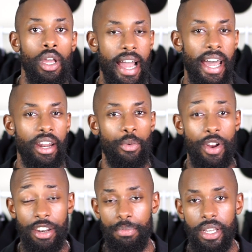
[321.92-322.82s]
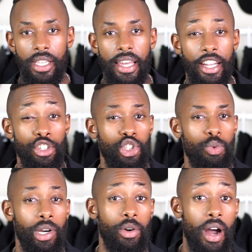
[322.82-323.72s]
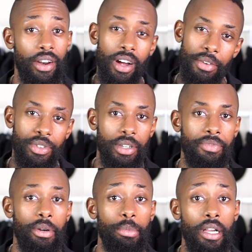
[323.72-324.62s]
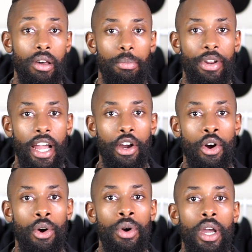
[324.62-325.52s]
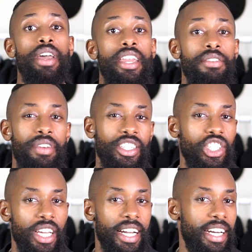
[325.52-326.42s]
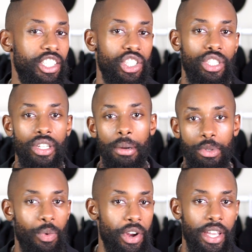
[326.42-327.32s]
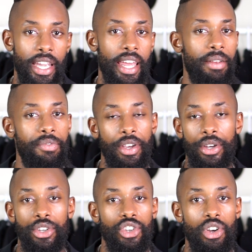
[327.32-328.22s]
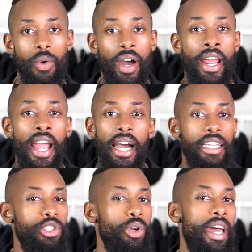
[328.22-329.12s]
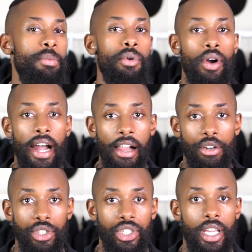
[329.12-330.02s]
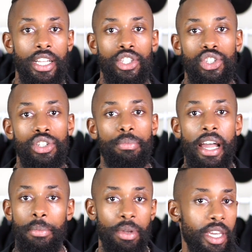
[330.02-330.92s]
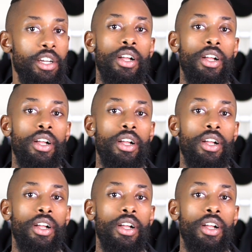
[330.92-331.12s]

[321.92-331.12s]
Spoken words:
I had a red beanie that I used to wear quite often from Club Monaco, and eventually I kind of just stopped wearing it and figured, you know what, I need to add more colors into my beanie